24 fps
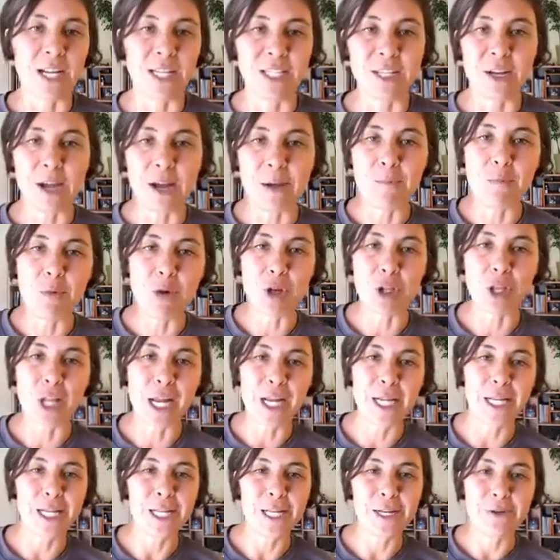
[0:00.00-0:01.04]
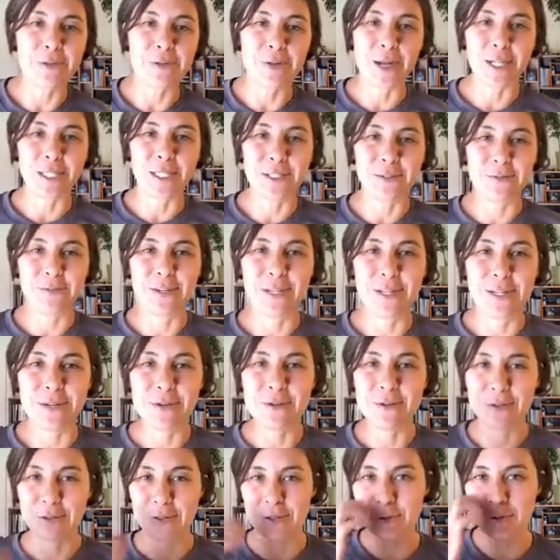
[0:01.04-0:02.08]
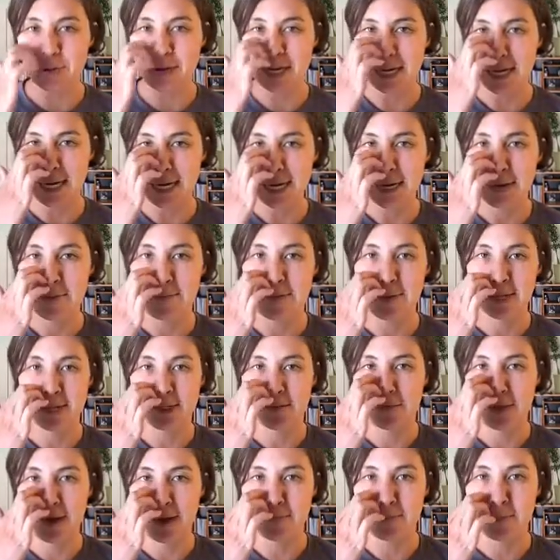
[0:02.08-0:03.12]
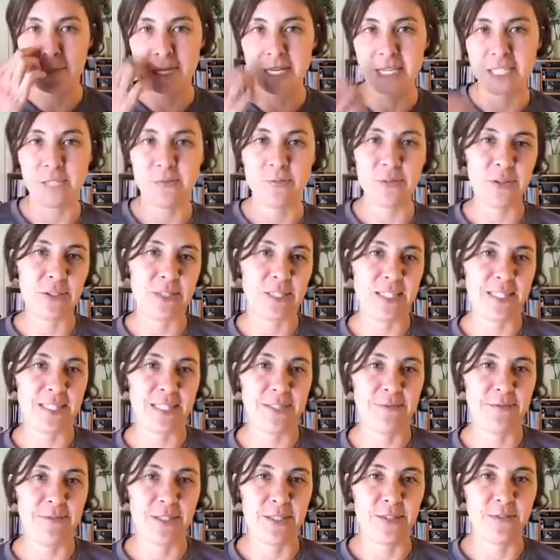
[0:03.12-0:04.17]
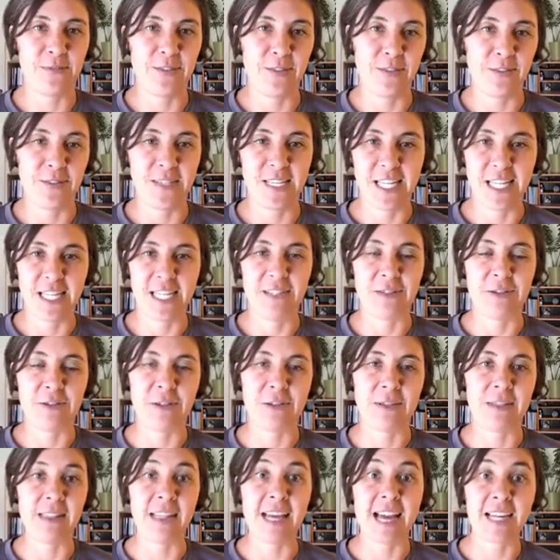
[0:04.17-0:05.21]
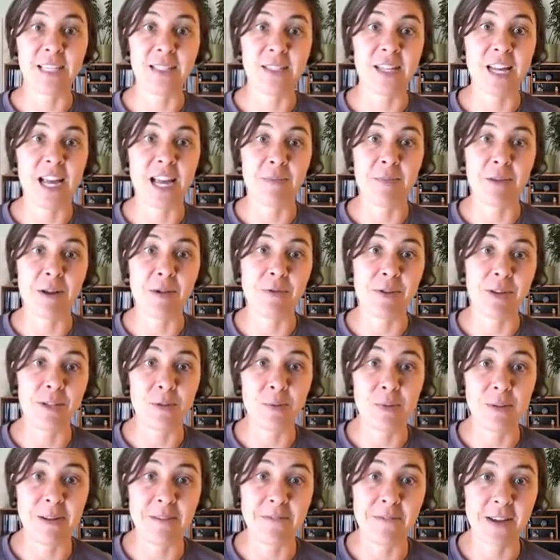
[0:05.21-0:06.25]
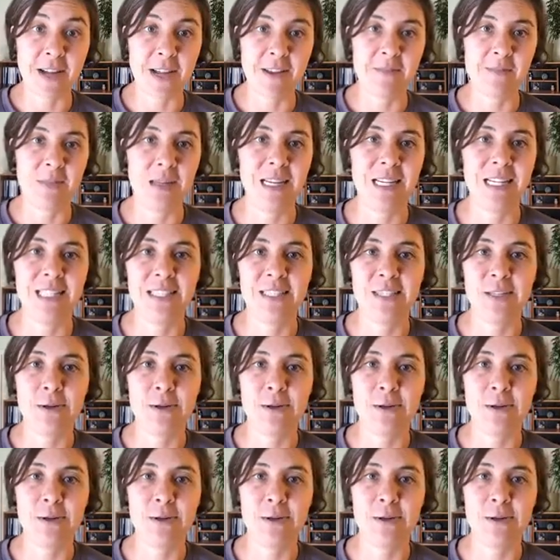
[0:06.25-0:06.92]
I'm more likely to watch the video or join in if it's 5 minutes versus if it's 15, or last time I went 25 minutes.